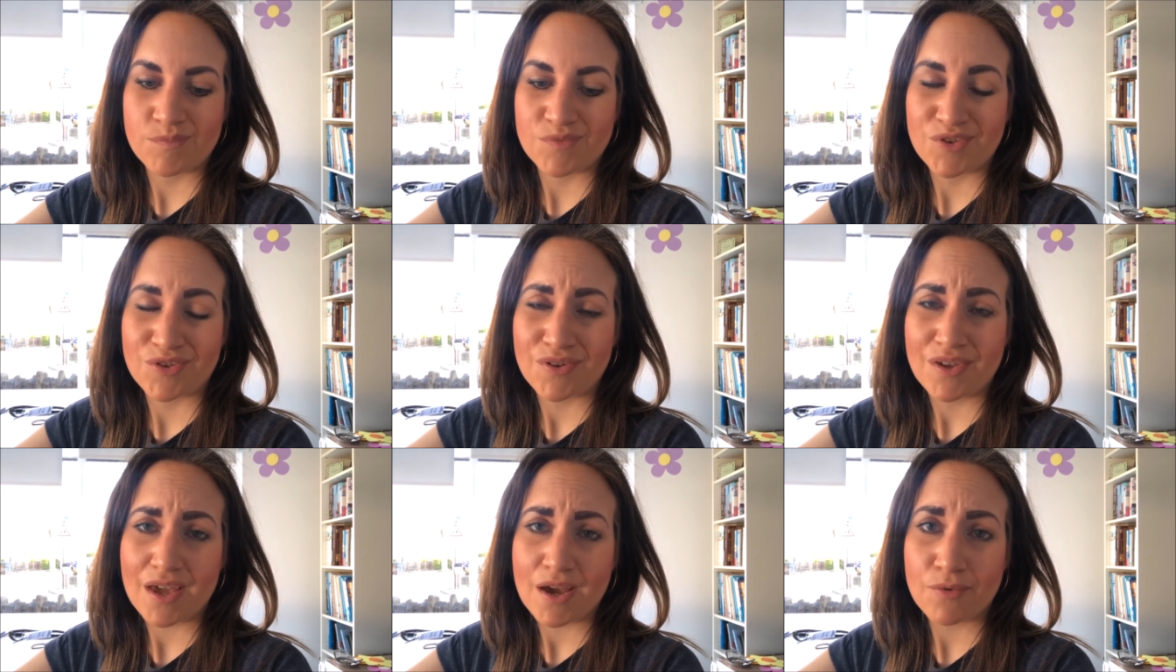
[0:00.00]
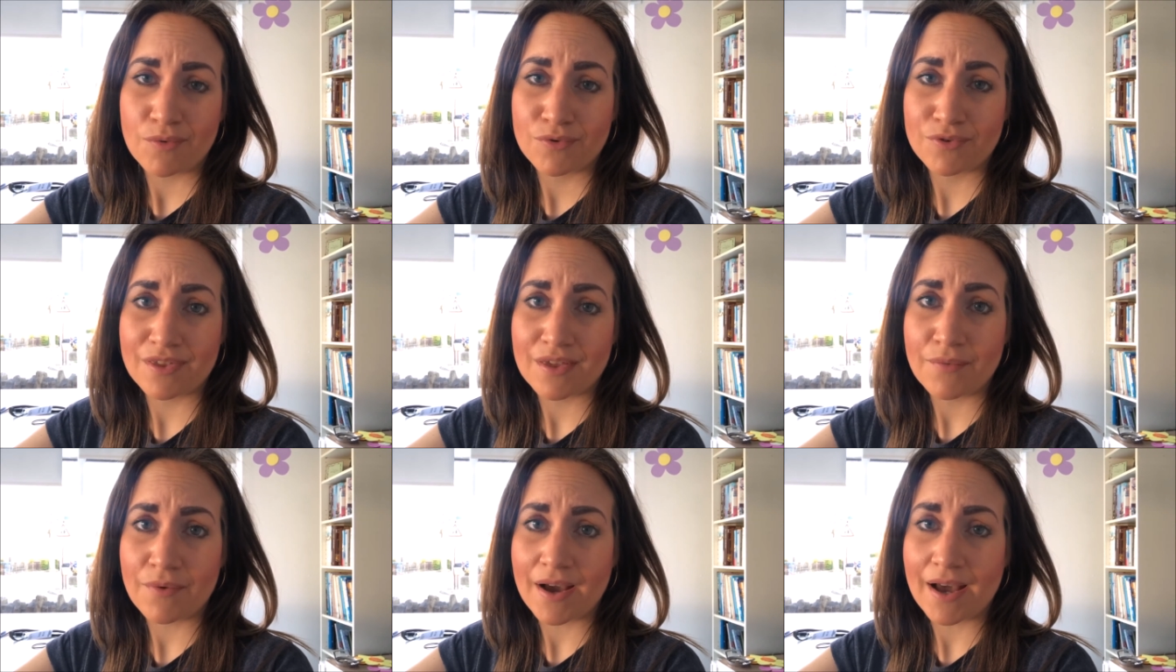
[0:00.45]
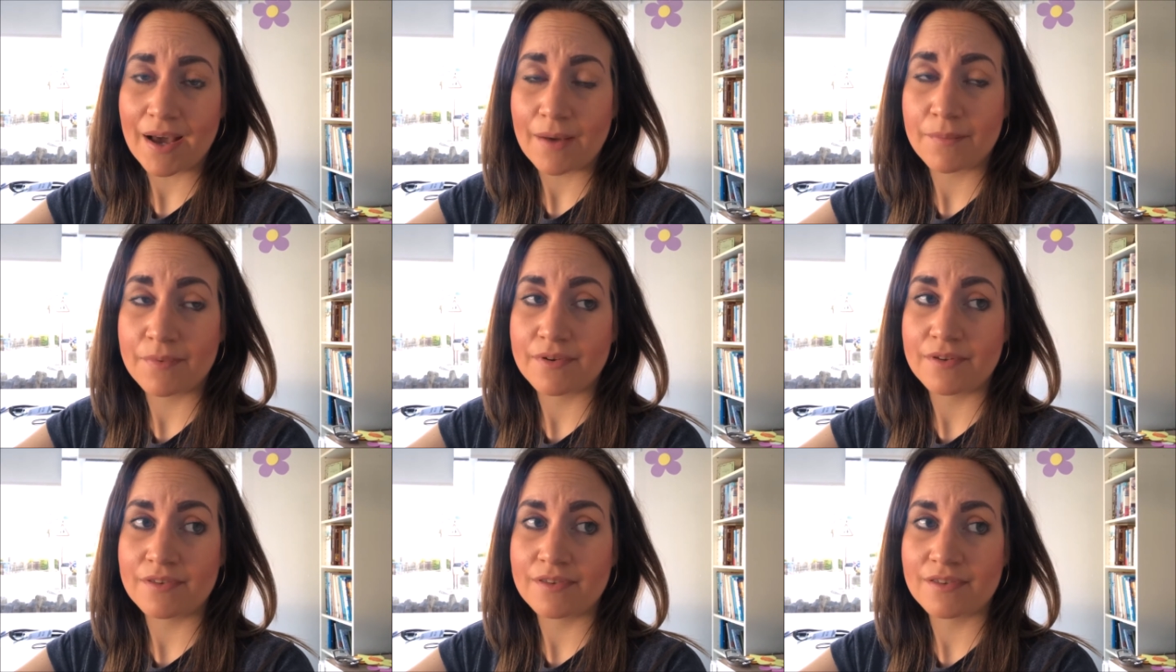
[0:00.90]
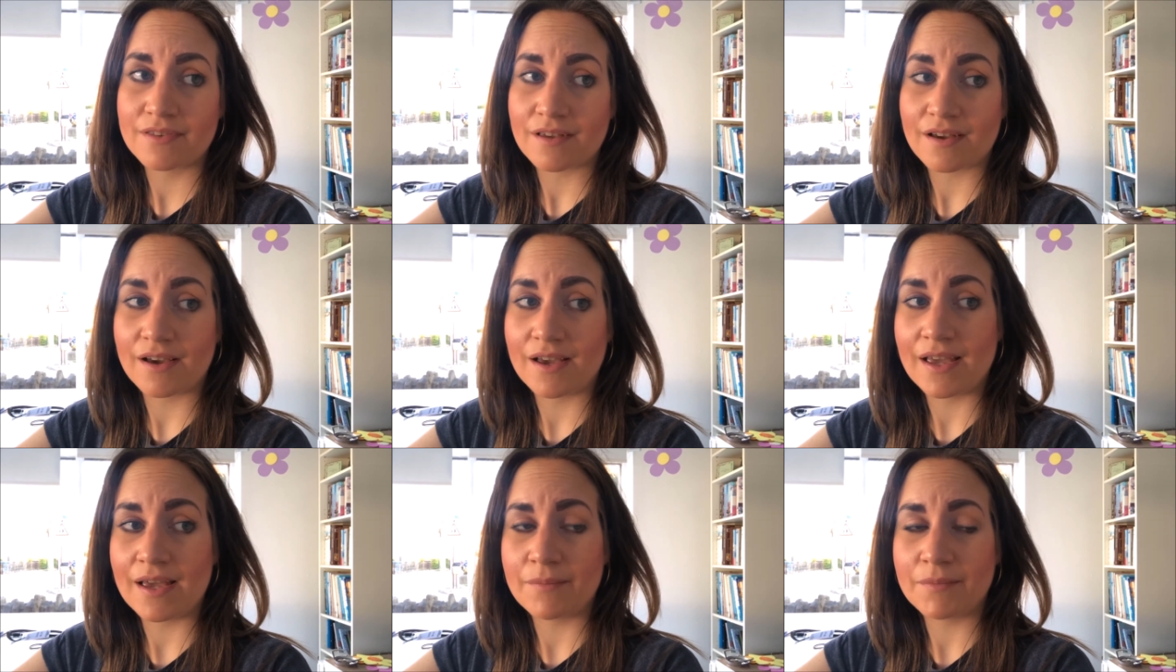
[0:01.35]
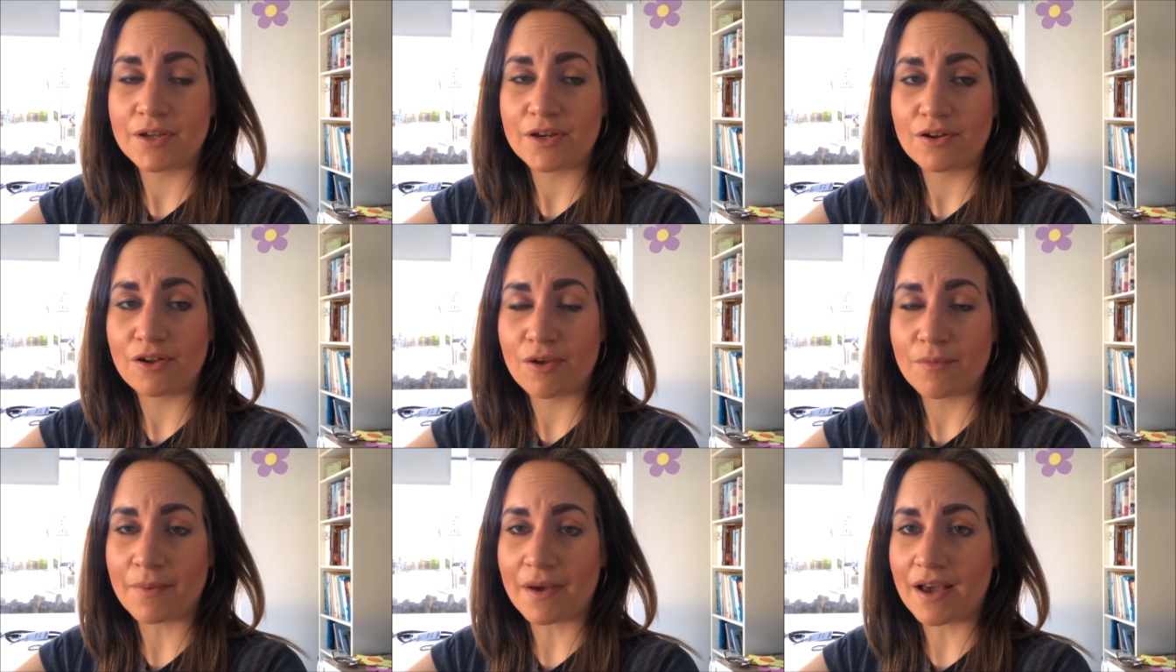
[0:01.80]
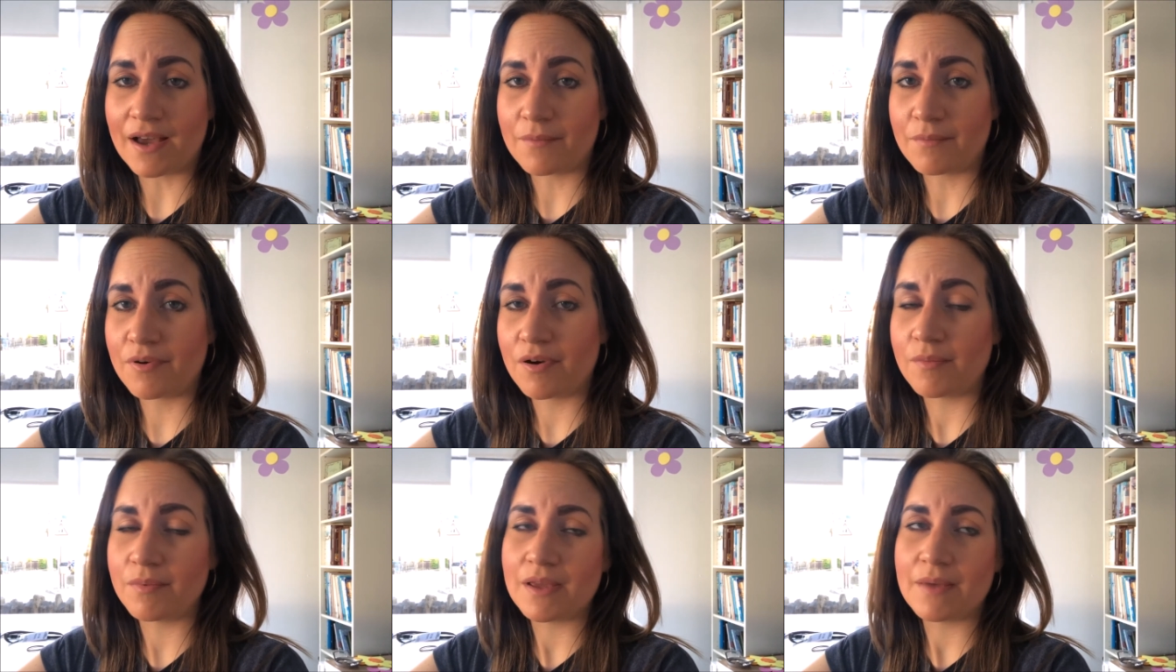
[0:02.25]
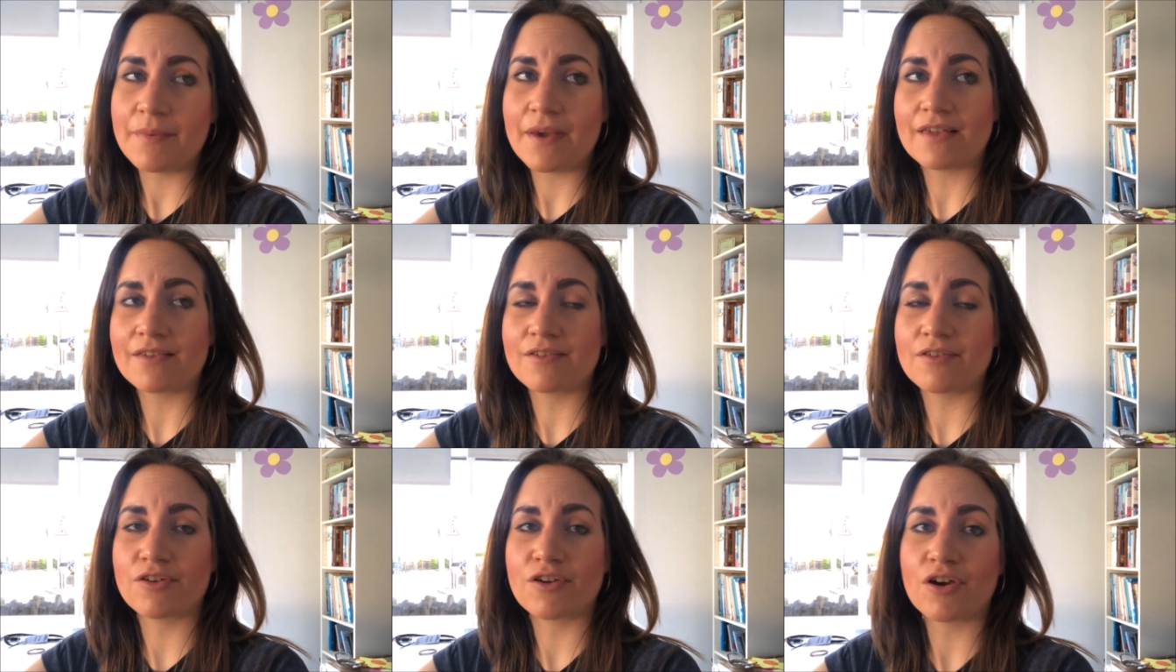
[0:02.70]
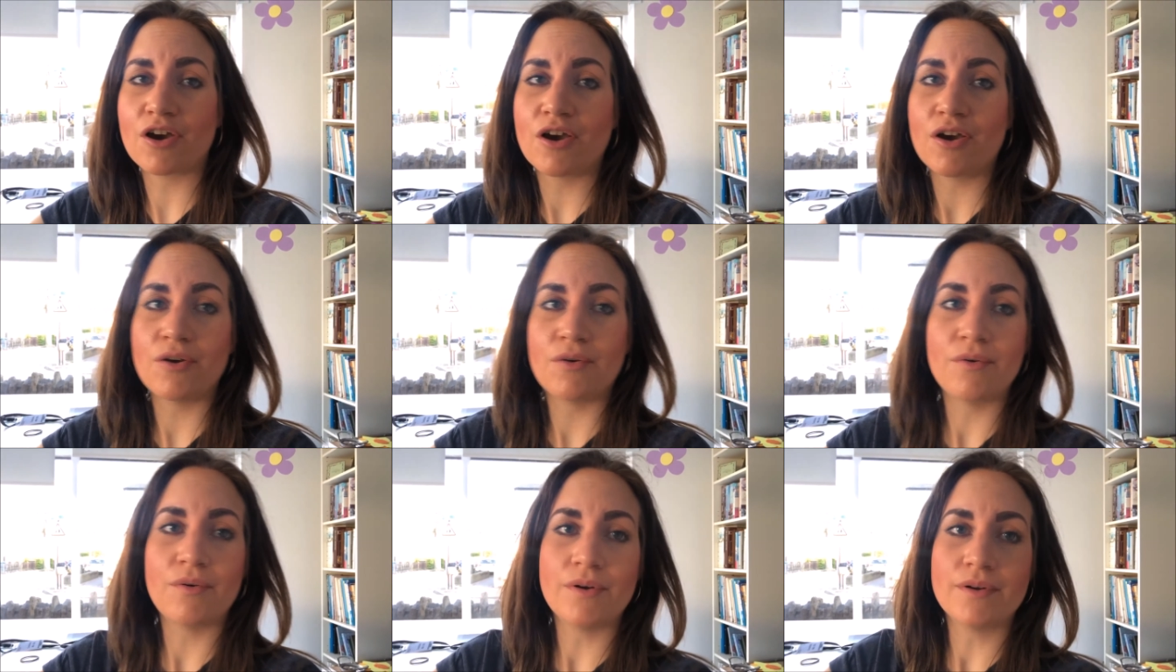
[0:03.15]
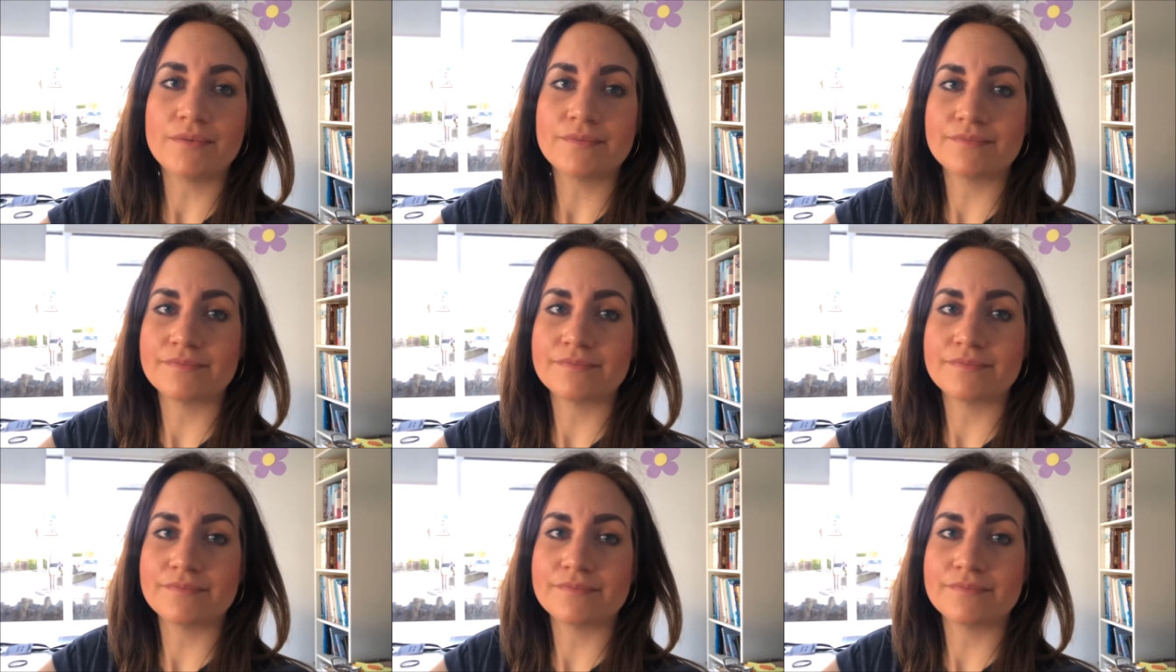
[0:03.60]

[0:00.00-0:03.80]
So yeah, we'll see what happens. I am going to go back. Probably best to go